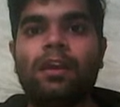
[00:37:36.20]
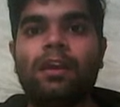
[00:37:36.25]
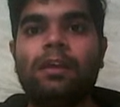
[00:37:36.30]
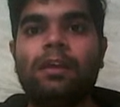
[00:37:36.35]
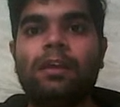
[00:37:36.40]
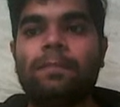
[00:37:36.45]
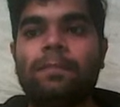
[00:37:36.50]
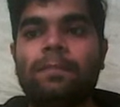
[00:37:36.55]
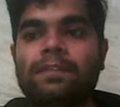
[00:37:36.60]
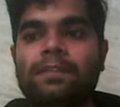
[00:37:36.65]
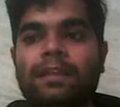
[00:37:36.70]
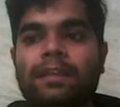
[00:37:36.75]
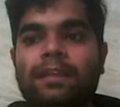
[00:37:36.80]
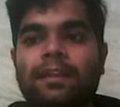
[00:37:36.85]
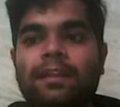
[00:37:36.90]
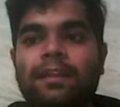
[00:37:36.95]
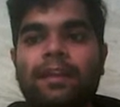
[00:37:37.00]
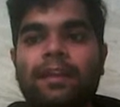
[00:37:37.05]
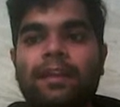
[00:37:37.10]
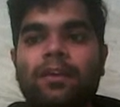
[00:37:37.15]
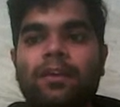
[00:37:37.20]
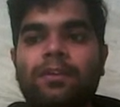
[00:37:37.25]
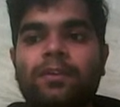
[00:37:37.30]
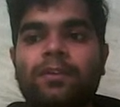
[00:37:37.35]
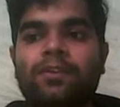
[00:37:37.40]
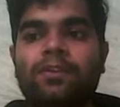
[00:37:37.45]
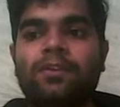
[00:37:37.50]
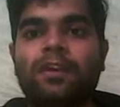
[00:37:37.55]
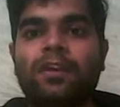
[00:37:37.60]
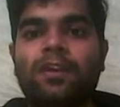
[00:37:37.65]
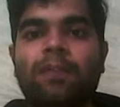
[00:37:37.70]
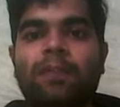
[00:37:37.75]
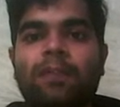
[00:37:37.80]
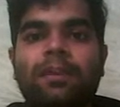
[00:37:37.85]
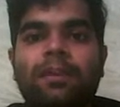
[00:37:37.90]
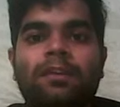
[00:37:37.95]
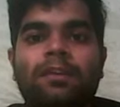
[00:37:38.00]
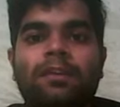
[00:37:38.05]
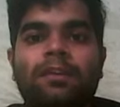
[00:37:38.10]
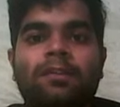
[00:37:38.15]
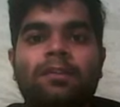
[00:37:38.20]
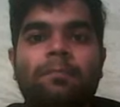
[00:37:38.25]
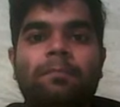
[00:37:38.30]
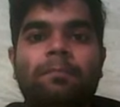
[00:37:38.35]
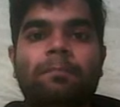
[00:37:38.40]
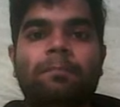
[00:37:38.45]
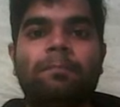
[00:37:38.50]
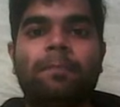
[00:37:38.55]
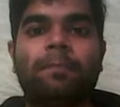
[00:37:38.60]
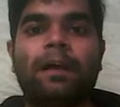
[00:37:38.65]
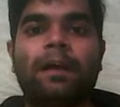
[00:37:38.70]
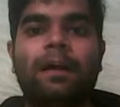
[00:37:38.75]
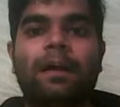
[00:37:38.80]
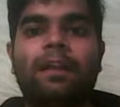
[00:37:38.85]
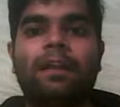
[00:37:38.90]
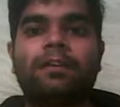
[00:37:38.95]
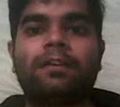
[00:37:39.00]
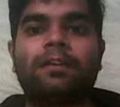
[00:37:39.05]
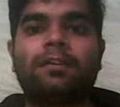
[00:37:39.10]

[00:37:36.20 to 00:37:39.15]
Basically right now it is not coming, but